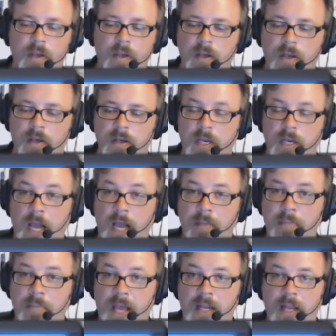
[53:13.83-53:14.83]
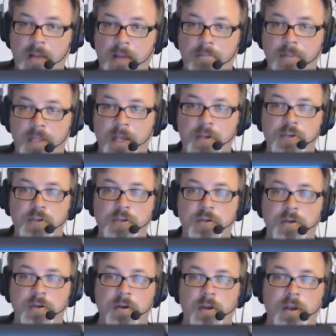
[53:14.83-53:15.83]
an iPad
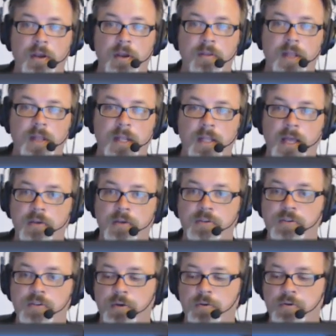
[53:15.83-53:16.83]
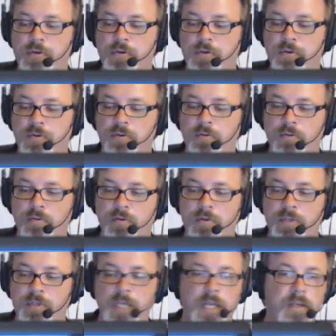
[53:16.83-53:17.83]
application that allows you to
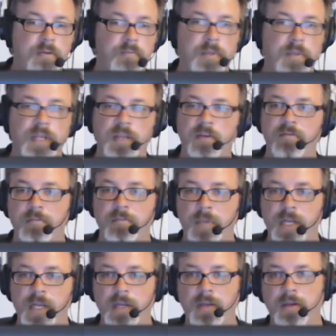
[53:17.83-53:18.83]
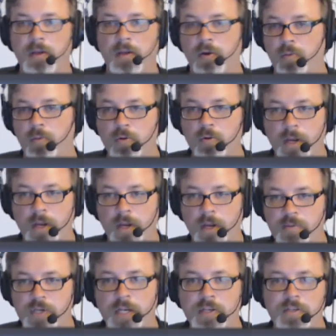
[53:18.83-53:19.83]
send MIDI, MIDI you know, program
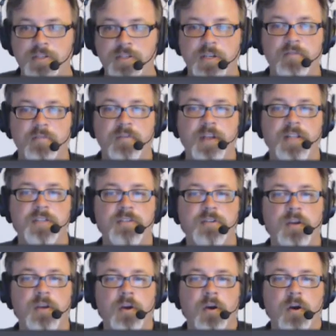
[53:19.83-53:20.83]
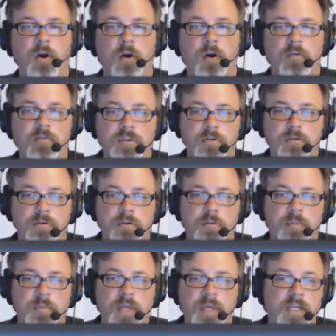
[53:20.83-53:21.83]
changes and events over to the
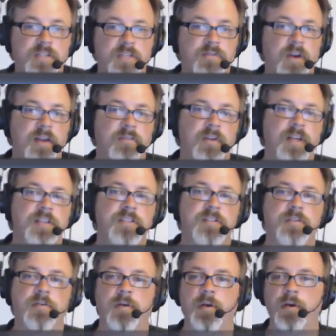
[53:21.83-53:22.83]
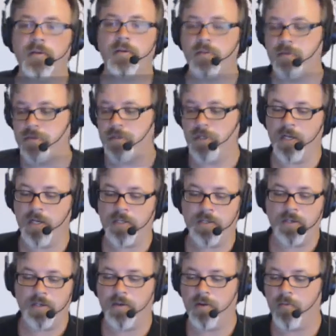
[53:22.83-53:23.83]
PX5S uh, to select,
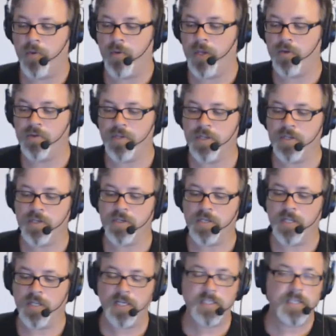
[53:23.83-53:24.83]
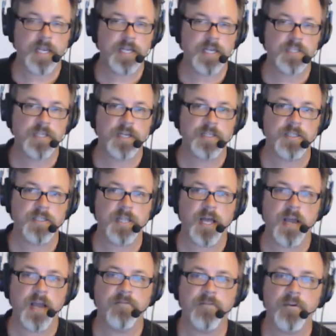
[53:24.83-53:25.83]
and we used it to select stage settings
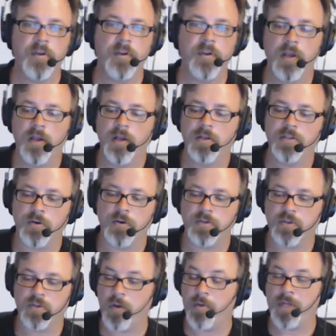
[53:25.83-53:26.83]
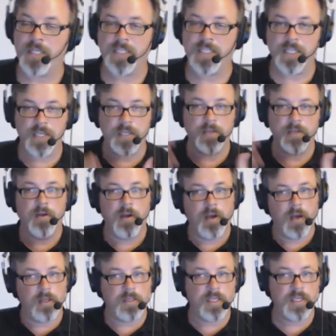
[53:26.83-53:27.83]
live. So it's a great way to see
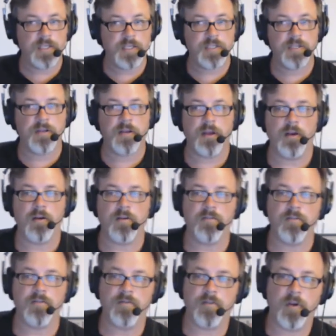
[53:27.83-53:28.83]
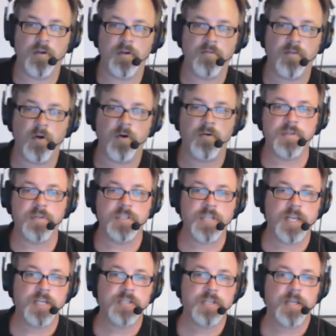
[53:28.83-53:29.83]
a list of, of all the
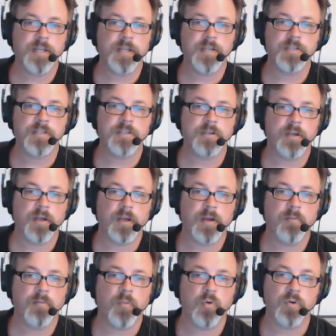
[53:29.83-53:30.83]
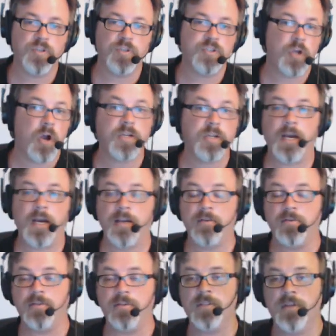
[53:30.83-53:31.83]
stage settings um, or song
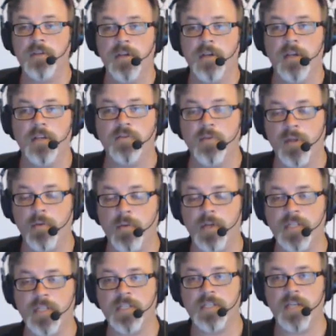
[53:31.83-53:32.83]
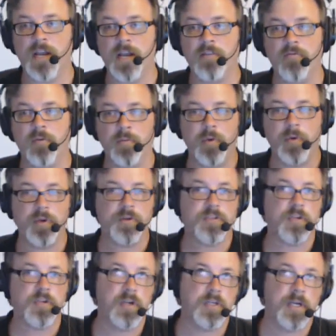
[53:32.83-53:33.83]
titles. It's really what it's designed for. You put your
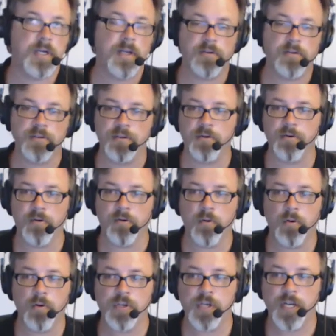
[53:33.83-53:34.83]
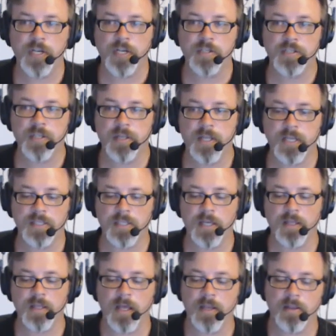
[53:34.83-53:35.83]
song titles, your, your chord changes, and things
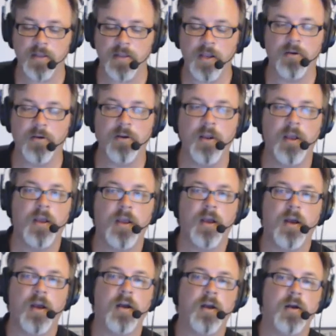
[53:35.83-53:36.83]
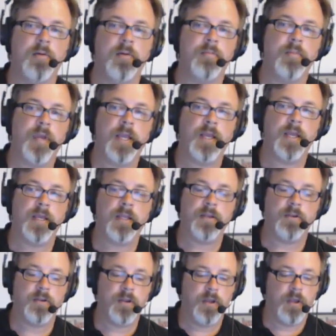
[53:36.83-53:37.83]
like that in there, um,
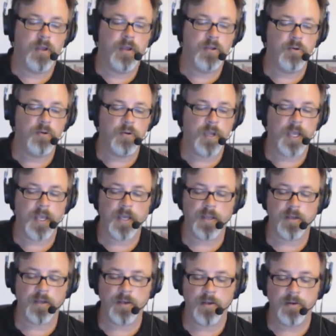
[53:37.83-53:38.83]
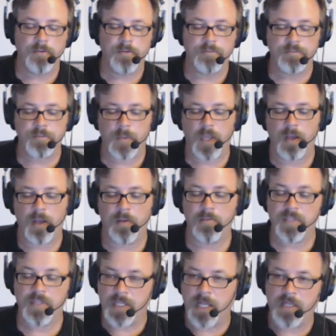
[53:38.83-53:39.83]
and you can um,
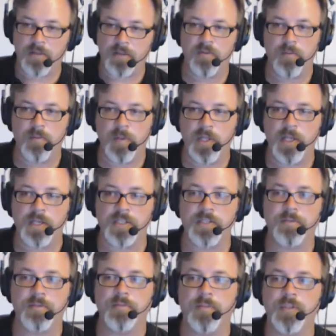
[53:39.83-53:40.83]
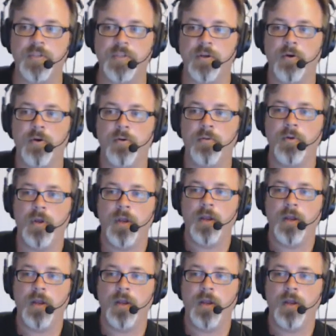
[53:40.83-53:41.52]
select them from a list. So